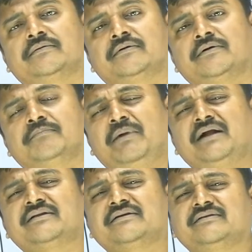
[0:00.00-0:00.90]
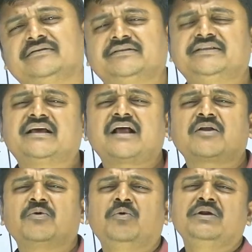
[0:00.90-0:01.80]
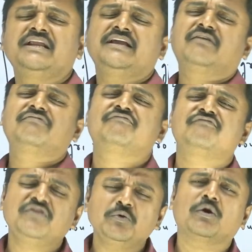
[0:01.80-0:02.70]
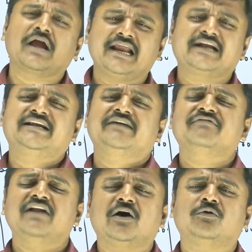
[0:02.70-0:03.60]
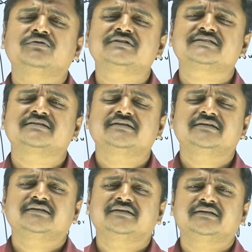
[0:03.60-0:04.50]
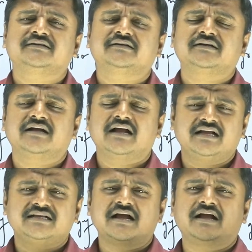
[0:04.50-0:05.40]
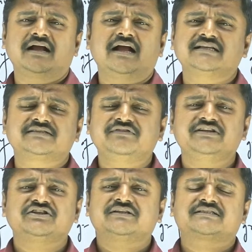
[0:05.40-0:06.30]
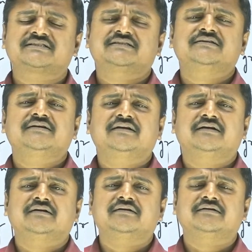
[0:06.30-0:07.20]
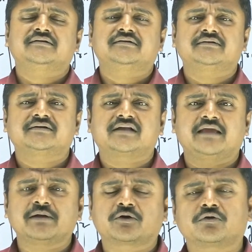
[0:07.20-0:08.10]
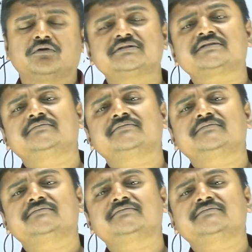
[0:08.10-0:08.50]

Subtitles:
But there are only a few collective nouns as we just came across,